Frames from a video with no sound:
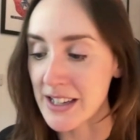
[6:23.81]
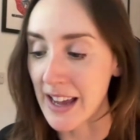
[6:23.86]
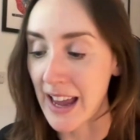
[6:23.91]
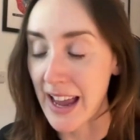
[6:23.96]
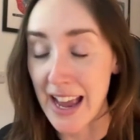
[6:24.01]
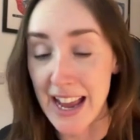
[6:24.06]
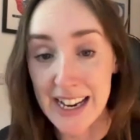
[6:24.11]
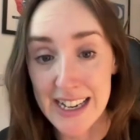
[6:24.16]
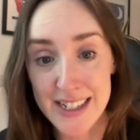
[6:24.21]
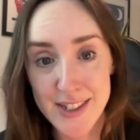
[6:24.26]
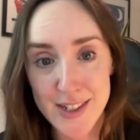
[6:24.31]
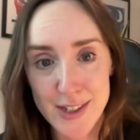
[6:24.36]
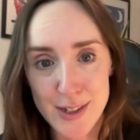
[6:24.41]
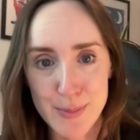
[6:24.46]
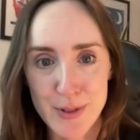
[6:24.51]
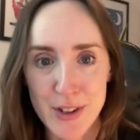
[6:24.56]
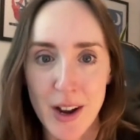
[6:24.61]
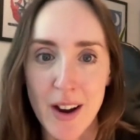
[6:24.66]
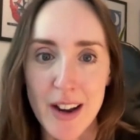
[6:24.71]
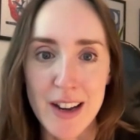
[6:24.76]
hated,
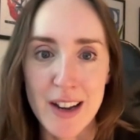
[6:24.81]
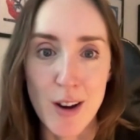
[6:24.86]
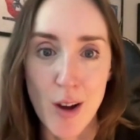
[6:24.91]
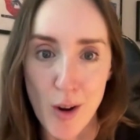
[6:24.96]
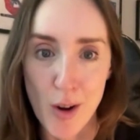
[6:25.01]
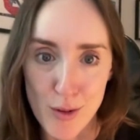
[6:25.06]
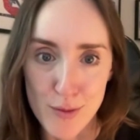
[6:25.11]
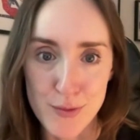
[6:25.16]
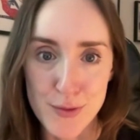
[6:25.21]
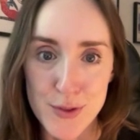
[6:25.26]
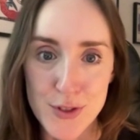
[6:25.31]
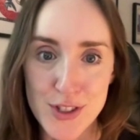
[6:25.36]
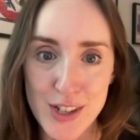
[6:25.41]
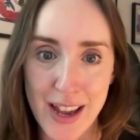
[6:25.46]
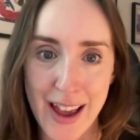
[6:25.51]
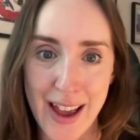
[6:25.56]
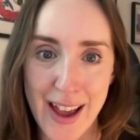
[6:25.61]
but I loved,